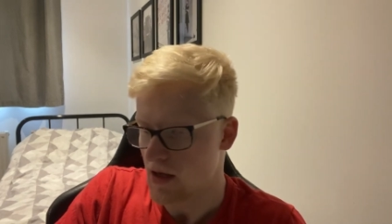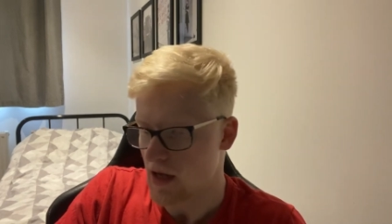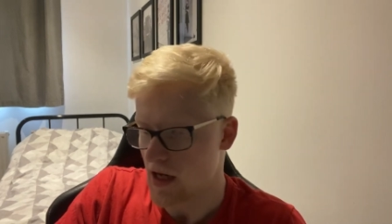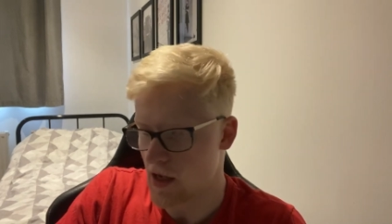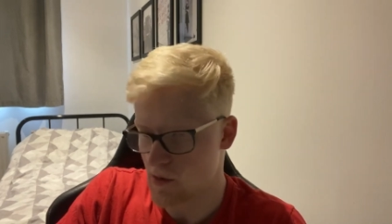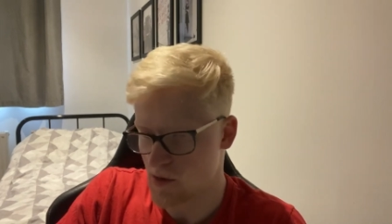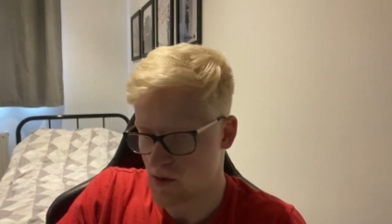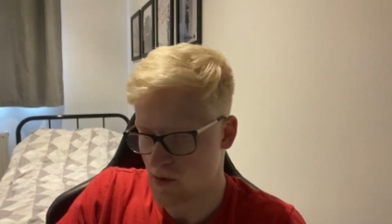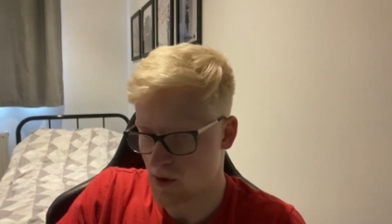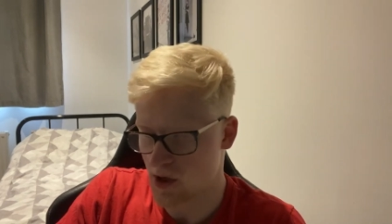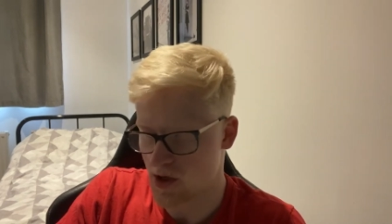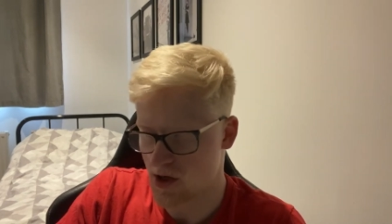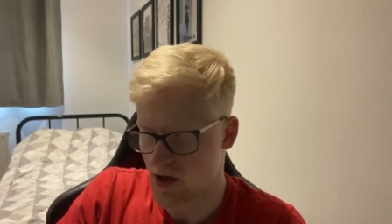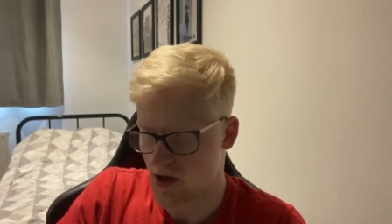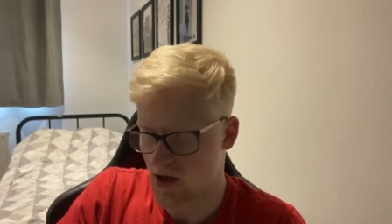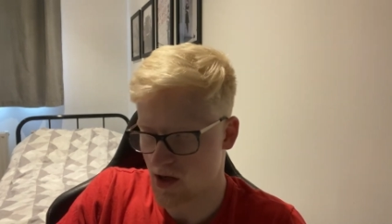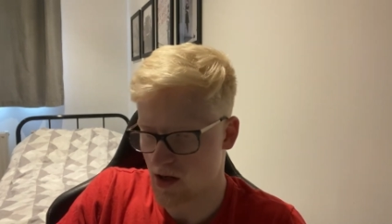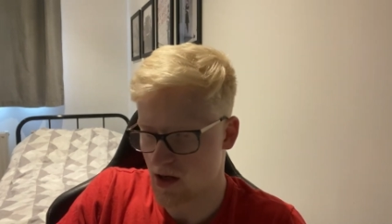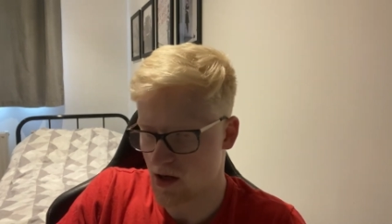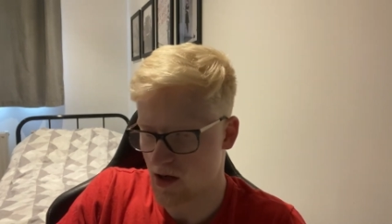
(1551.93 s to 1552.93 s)

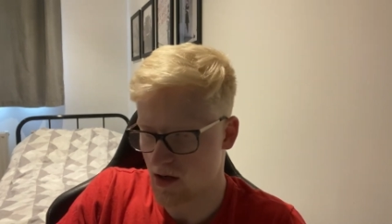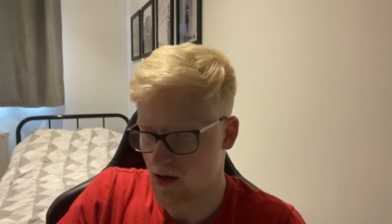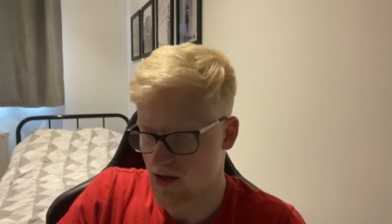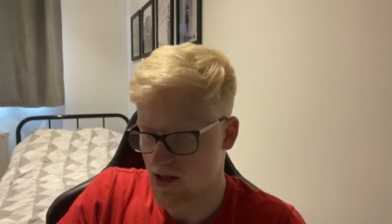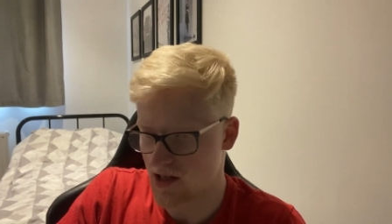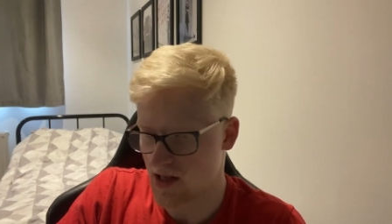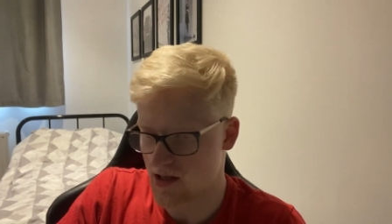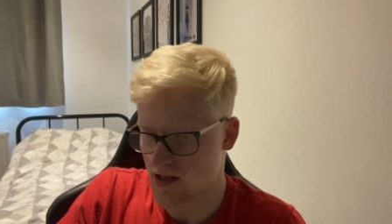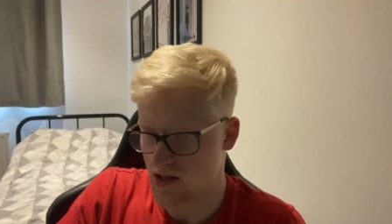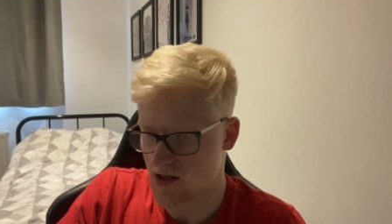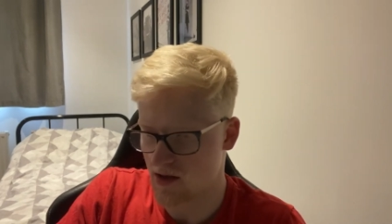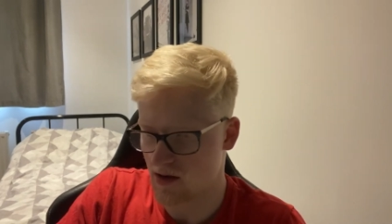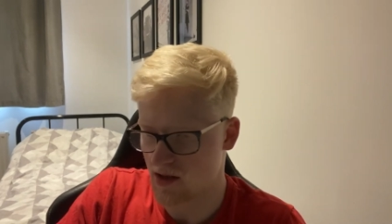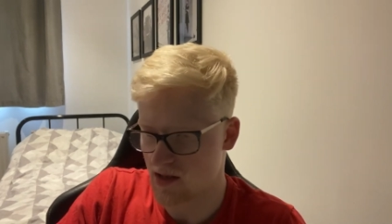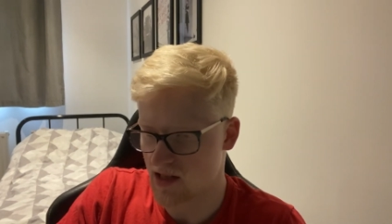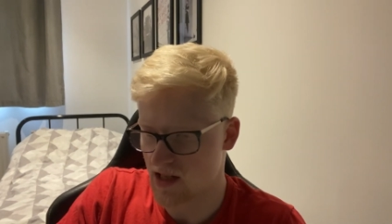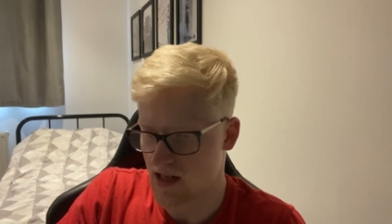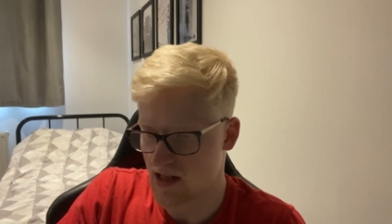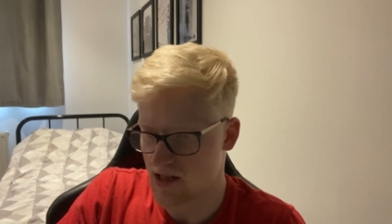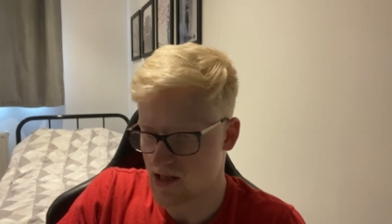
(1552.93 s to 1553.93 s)
Ipswich are set to
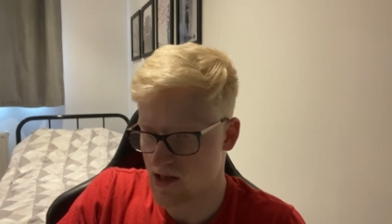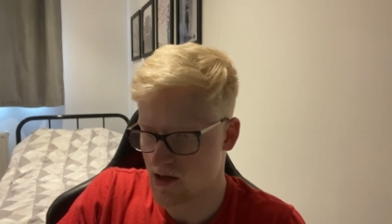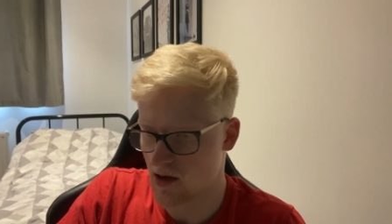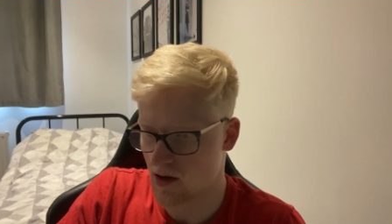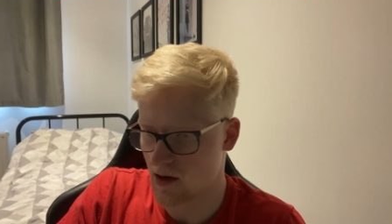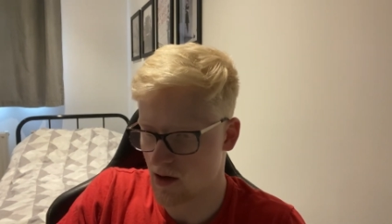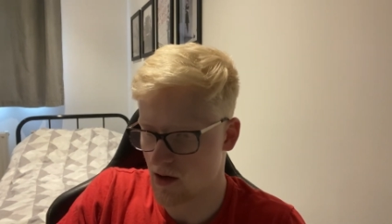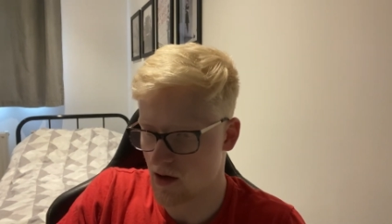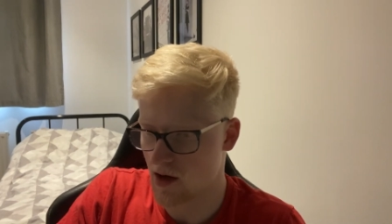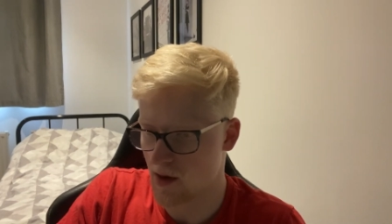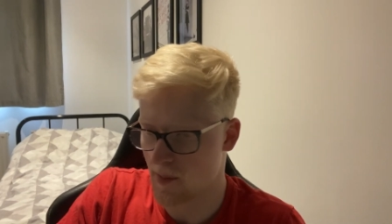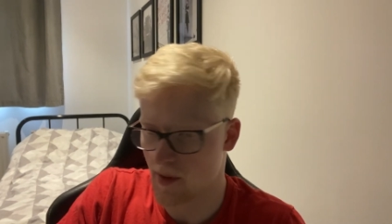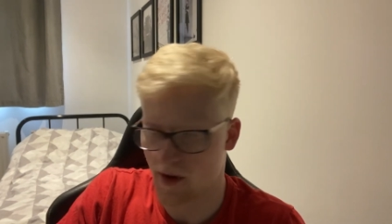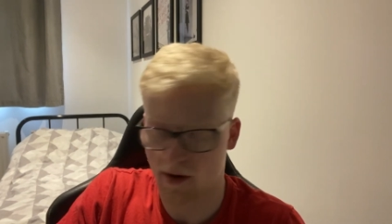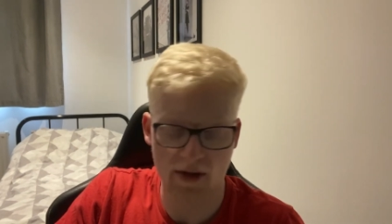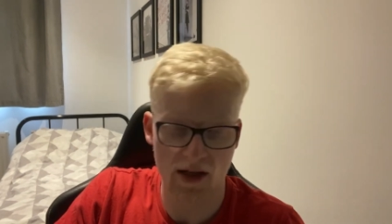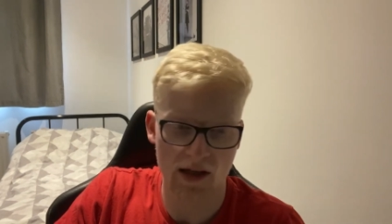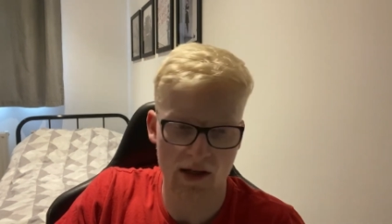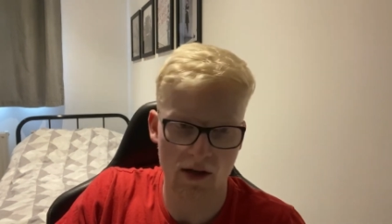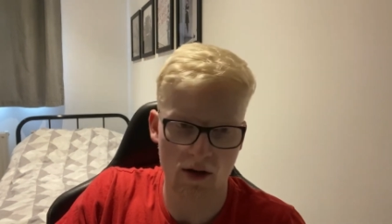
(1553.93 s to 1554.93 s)
sign Dane Scarlett.
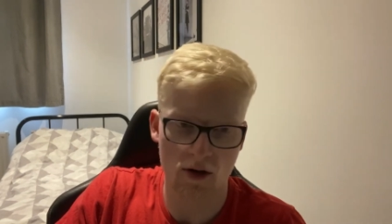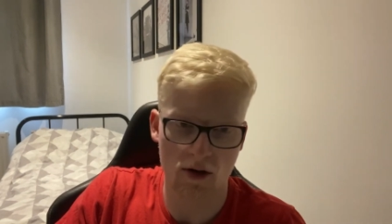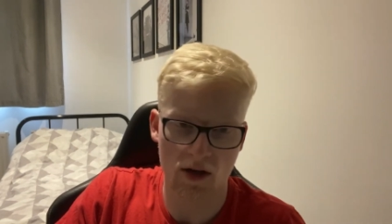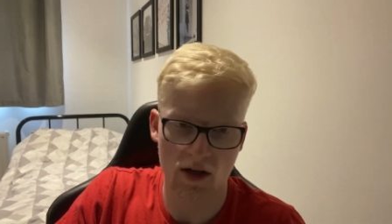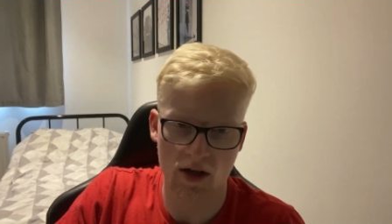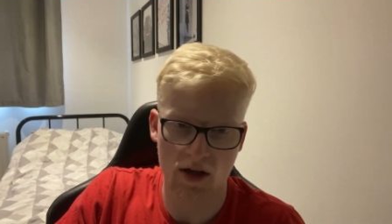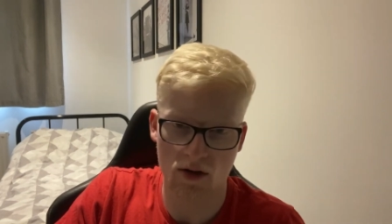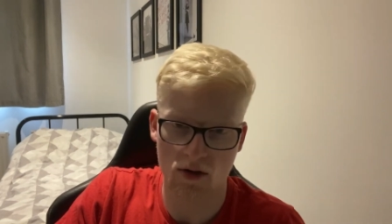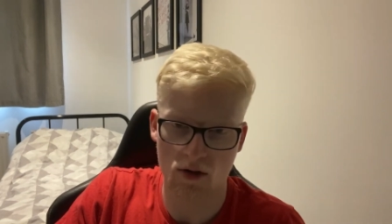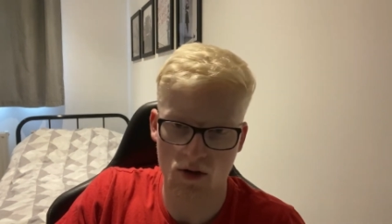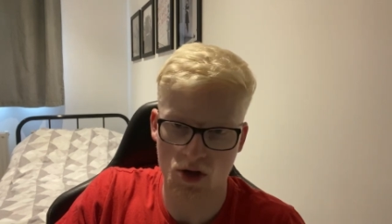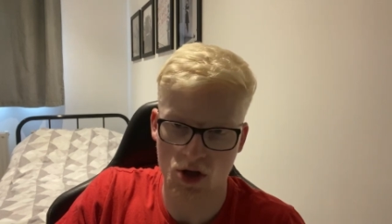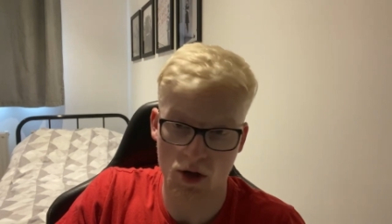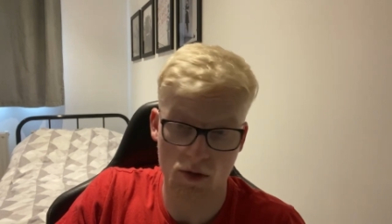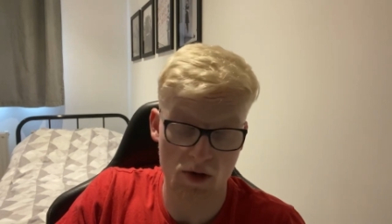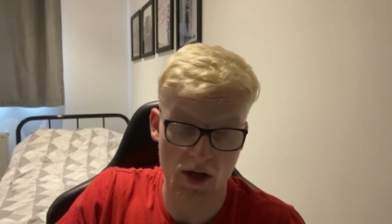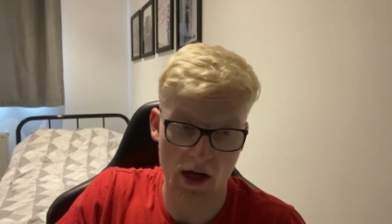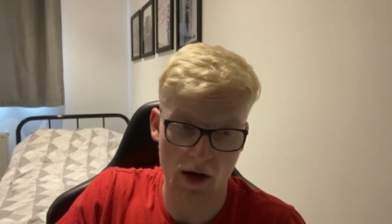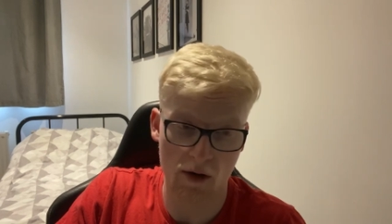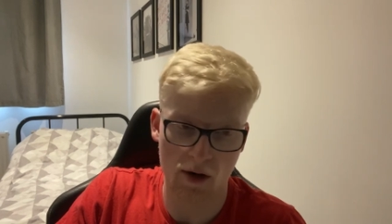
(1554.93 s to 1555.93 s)
Apparently, they're looking at
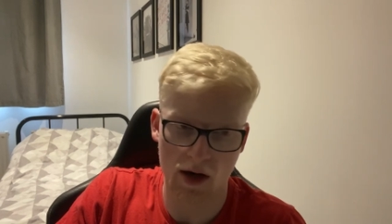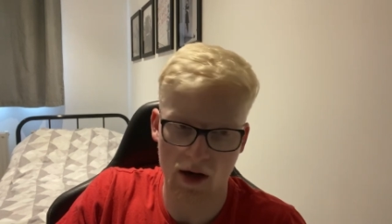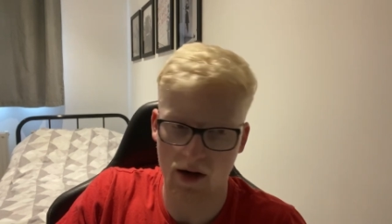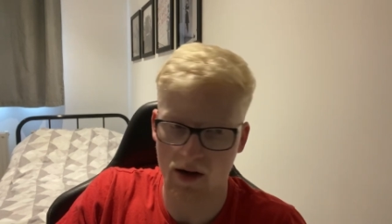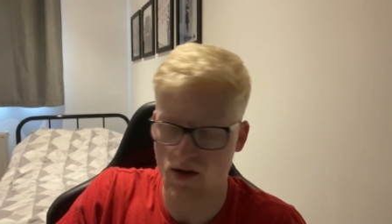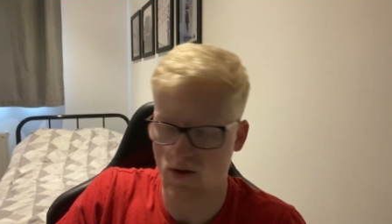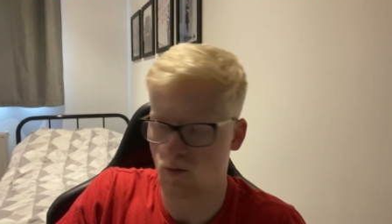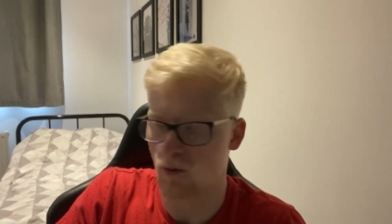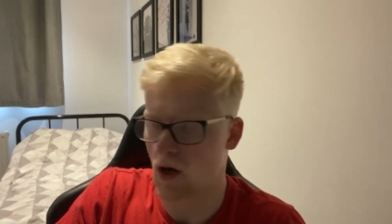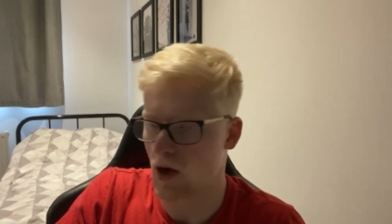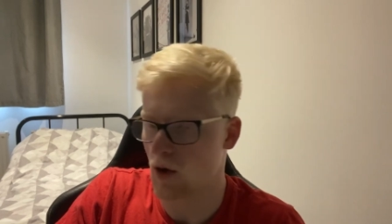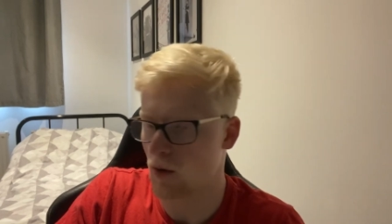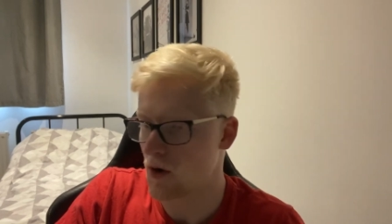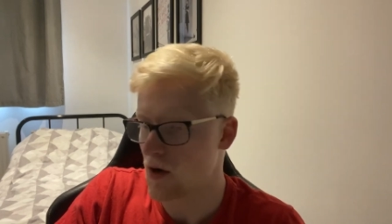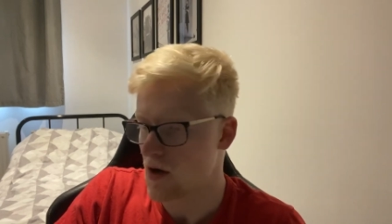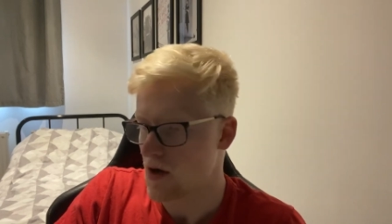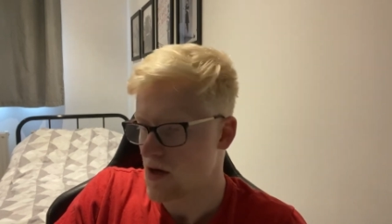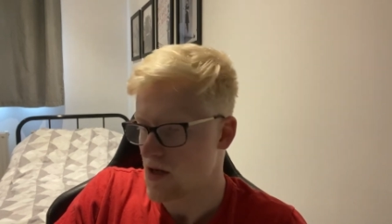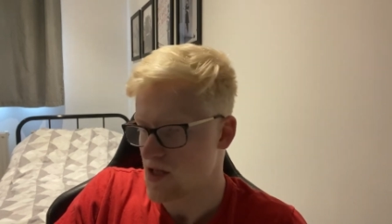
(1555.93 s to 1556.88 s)
Joe Gelhardt as well.